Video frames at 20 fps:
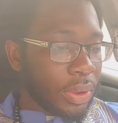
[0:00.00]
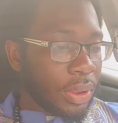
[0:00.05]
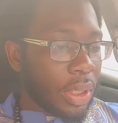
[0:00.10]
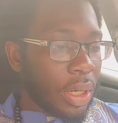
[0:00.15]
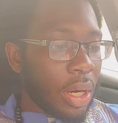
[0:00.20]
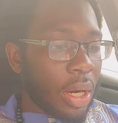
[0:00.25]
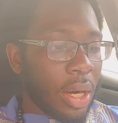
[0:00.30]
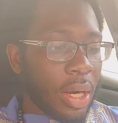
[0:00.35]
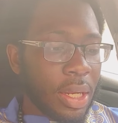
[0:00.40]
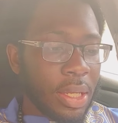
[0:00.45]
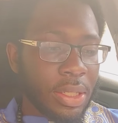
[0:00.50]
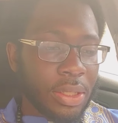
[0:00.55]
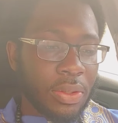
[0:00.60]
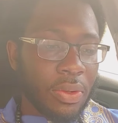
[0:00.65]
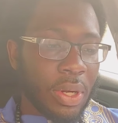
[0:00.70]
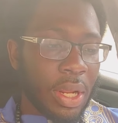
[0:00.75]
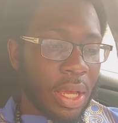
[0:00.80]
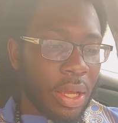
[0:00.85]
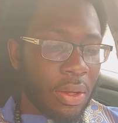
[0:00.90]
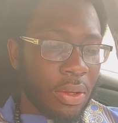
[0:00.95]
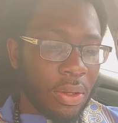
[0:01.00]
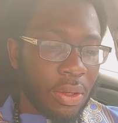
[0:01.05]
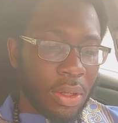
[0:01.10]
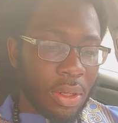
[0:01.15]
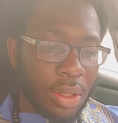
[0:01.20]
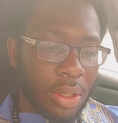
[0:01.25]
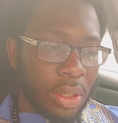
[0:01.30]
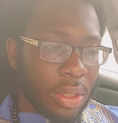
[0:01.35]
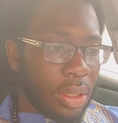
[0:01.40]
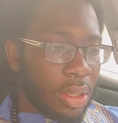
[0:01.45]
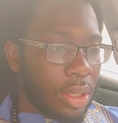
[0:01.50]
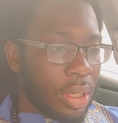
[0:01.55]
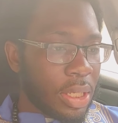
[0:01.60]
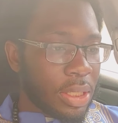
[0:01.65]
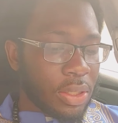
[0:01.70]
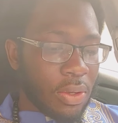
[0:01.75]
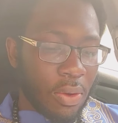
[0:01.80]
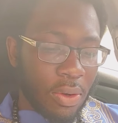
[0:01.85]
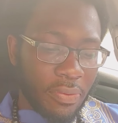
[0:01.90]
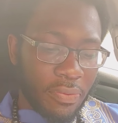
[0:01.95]
Alright, so now
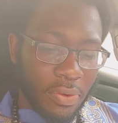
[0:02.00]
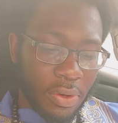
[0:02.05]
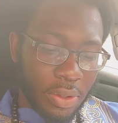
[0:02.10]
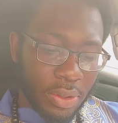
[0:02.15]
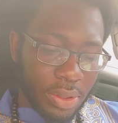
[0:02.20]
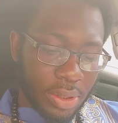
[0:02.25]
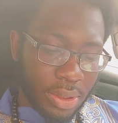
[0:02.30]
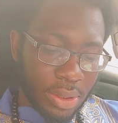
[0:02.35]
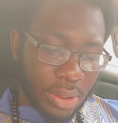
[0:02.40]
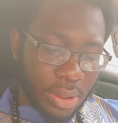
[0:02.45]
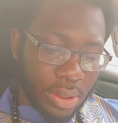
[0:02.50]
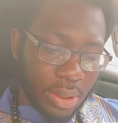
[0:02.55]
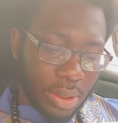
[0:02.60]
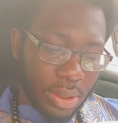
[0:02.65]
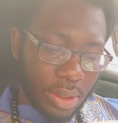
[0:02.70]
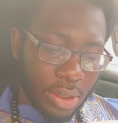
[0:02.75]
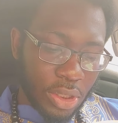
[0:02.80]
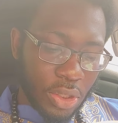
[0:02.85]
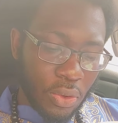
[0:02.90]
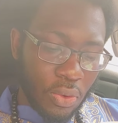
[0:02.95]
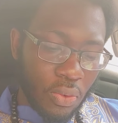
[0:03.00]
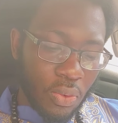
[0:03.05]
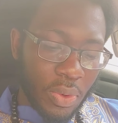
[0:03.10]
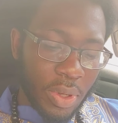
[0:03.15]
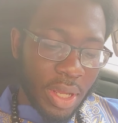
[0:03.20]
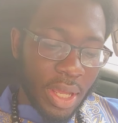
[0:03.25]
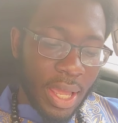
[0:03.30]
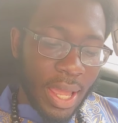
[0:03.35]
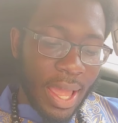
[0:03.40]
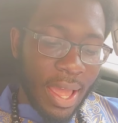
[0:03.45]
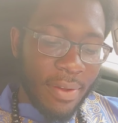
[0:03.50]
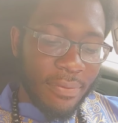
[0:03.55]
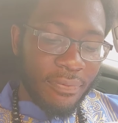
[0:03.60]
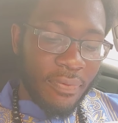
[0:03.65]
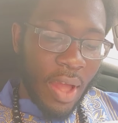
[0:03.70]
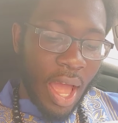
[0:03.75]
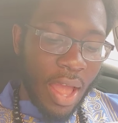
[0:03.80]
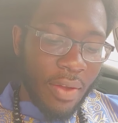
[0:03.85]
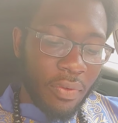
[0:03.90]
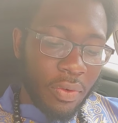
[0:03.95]
let's go to verse two. And
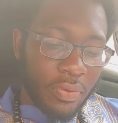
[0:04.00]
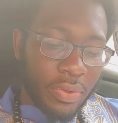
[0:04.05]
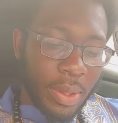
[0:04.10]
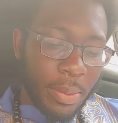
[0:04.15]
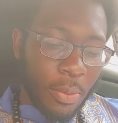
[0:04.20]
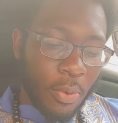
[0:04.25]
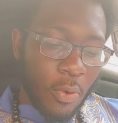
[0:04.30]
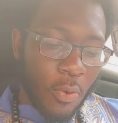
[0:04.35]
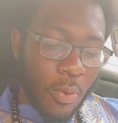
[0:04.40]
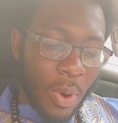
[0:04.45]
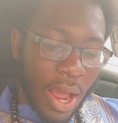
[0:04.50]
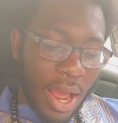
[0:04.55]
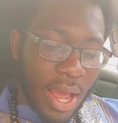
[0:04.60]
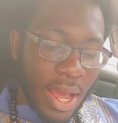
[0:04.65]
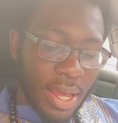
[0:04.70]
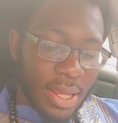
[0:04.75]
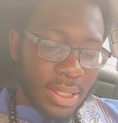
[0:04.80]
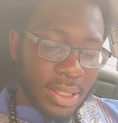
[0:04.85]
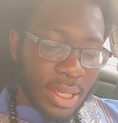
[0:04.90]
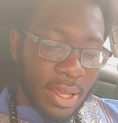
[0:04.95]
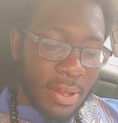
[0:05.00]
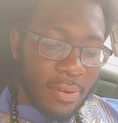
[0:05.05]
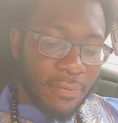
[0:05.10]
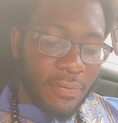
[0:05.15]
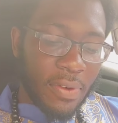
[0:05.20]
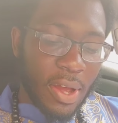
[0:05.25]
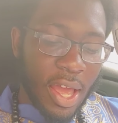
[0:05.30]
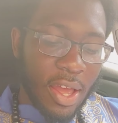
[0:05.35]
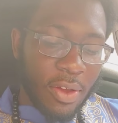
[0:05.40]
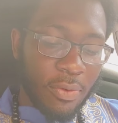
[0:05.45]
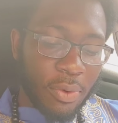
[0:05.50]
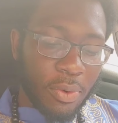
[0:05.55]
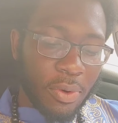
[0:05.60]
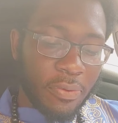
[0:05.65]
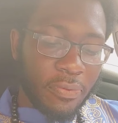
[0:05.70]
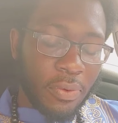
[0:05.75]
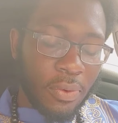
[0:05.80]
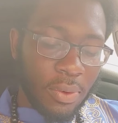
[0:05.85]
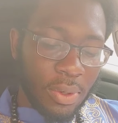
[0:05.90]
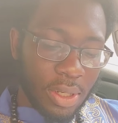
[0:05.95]
five of them were wise and five were
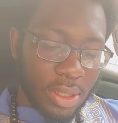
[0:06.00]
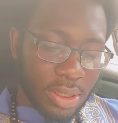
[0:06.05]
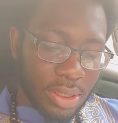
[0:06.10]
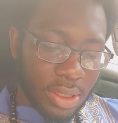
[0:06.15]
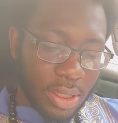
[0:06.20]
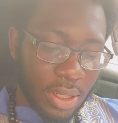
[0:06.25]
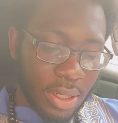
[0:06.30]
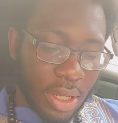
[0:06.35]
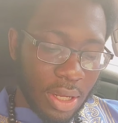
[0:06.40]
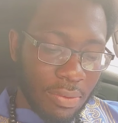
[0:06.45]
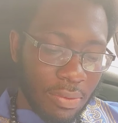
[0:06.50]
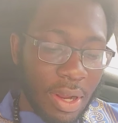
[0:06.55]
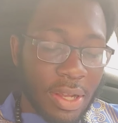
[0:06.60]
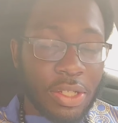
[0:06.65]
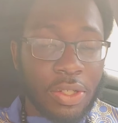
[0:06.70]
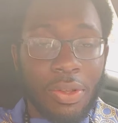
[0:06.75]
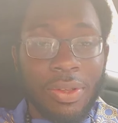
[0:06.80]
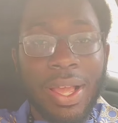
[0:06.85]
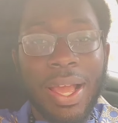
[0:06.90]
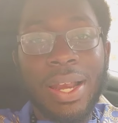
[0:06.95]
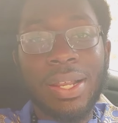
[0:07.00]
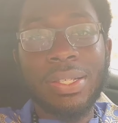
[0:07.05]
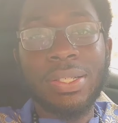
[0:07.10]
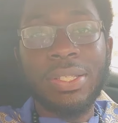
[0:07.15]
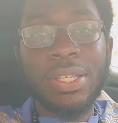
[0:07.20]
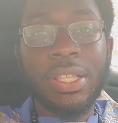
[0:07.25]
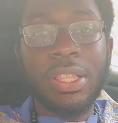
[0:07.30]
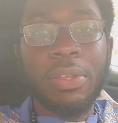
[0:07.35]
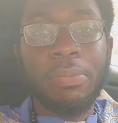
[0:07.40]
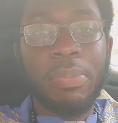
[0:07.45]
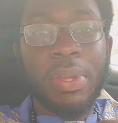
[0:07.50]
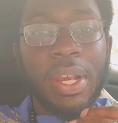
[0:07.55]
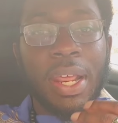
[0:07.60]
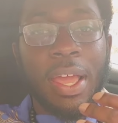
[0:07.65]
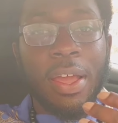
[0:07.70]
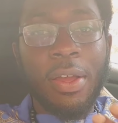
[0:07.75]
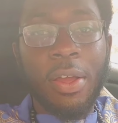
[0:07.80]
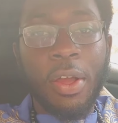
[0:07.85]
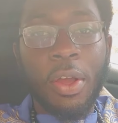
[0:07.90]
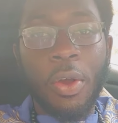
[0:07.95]
foolish. Right? So you got to seek to be
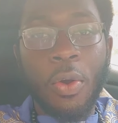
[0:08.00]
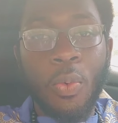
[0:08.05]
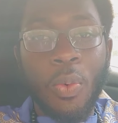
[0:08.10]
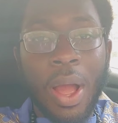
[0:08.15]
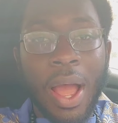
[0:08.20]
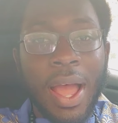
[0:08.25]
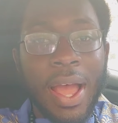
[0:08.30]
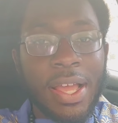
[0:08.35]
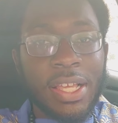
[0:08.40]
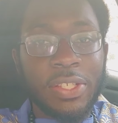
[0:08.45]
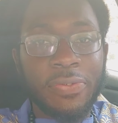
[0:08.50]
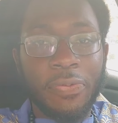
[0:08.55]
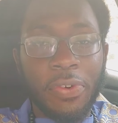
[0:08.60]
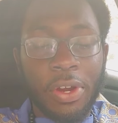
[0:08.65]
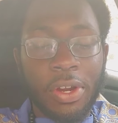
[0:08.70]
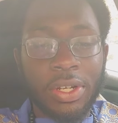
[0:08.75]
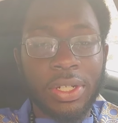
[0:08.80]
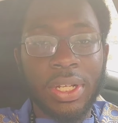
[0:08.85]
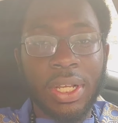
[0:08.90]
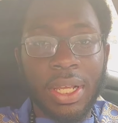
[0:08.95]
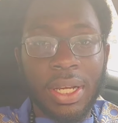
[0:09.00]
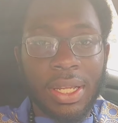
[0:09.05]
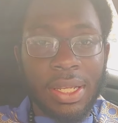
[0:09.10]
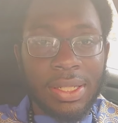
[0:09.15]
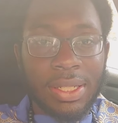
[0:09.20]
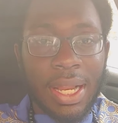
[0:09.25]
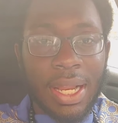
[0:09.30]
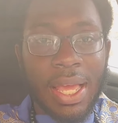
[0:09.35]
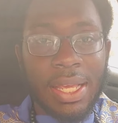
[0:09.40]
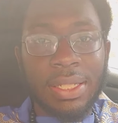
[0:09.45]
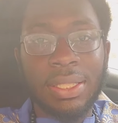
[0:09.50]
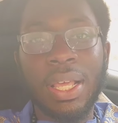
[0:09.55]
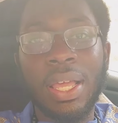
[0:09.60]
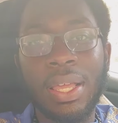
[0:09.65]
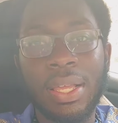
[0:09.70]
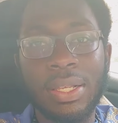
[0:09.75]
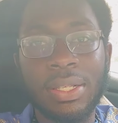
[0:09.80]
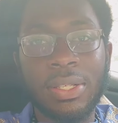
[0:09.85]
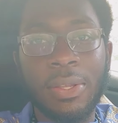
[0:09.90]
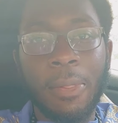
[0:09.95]
that wise version in these last
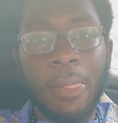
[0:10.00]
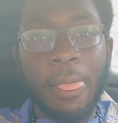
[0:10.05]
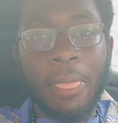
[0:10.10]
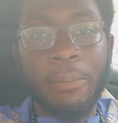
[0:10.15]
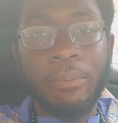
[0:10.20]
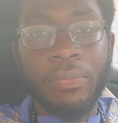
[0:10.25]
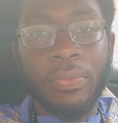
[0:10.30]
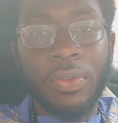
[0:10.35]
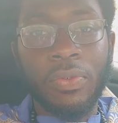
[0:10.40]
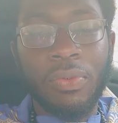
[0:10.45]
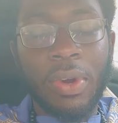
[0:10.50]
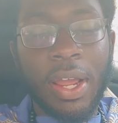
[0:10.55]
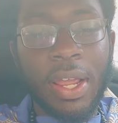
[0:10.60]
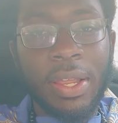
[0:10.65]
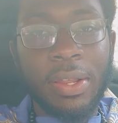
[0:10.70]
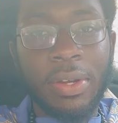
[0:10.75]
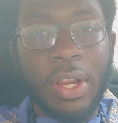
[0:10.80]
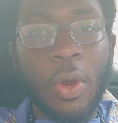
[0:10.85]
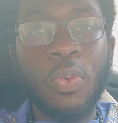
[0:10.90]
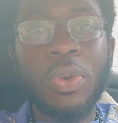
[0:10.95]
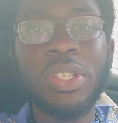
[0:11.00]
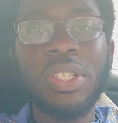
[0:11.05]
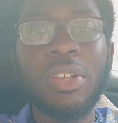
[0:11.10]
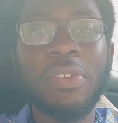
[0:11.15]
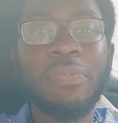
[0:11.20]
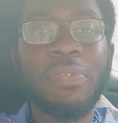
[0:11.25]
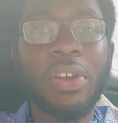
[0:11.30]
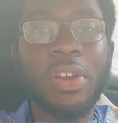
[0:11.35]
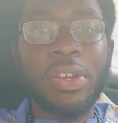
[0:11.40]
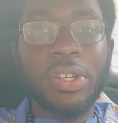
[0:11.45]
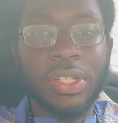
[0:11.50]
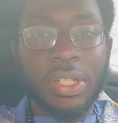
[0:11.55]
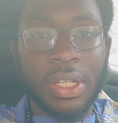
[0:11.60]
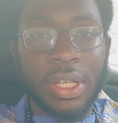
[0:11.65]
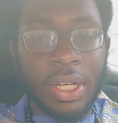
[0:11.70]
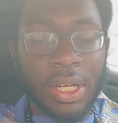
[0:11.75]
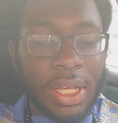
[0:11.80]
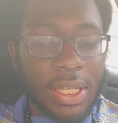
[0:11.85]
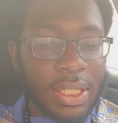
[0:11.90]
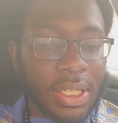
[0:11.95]
days. Right? Now, what's a
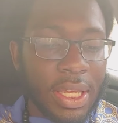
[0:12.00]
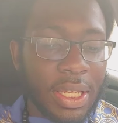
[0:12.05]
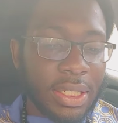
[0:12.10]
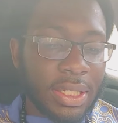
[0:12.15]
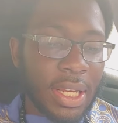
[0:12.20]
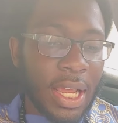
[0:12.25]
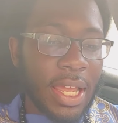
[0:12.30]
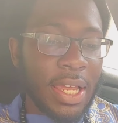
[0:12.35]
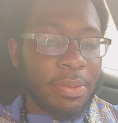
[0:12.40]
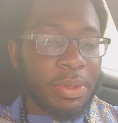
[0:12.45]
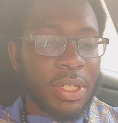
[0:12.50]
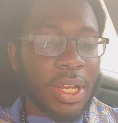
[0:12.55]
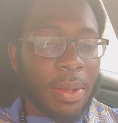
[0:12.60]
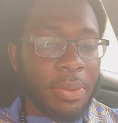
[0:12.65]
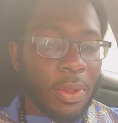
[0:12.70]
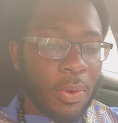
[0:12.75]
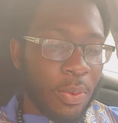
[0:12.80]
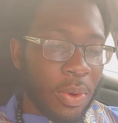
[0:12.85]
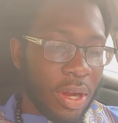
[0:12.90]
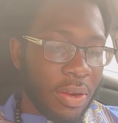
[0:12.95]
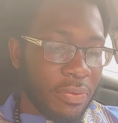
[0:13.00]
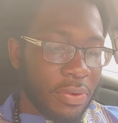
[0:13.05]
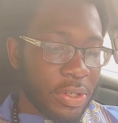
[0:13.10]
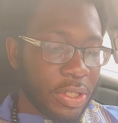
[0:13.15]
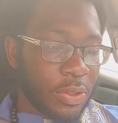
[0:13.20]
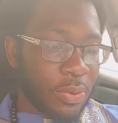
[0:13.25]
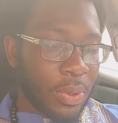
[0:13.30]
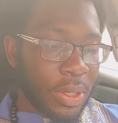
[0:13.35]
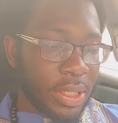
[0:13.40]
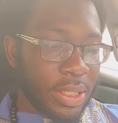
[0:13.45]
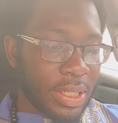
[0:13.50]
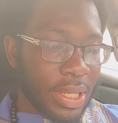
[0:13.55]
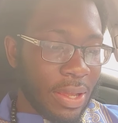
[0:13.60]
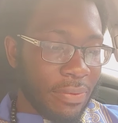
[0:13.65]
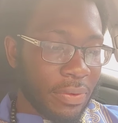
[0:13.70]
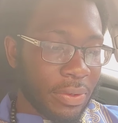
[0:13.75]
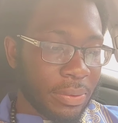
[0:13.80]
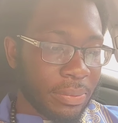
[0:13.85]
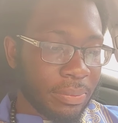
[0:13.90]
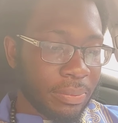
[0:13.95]
version? Let's get James chapter 1 and verse
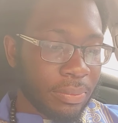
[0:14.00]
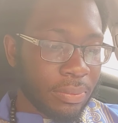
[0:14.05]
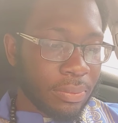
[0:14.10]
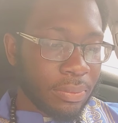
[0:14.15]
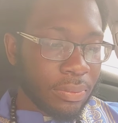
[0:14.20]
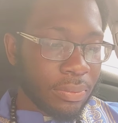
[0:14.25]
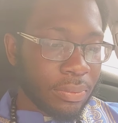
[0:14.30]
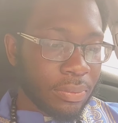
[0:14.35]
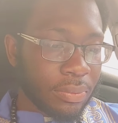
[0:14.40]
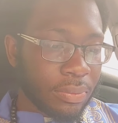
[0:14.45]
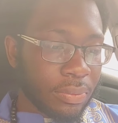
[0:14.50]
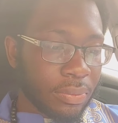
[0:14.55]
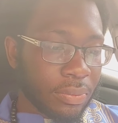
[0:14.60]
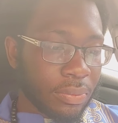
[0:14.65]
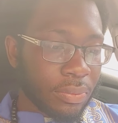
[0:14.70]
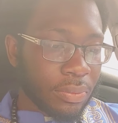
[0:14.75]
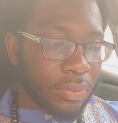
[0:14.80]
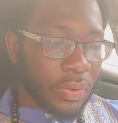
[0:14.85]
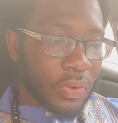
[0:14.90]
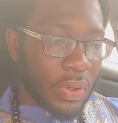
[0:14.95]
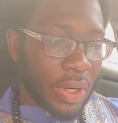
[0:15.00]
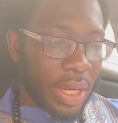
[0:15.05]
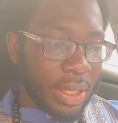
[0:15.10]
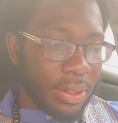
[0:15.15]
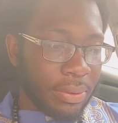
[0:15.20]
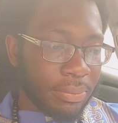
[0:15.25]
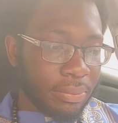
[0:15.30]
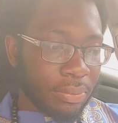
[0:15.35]
27. Right?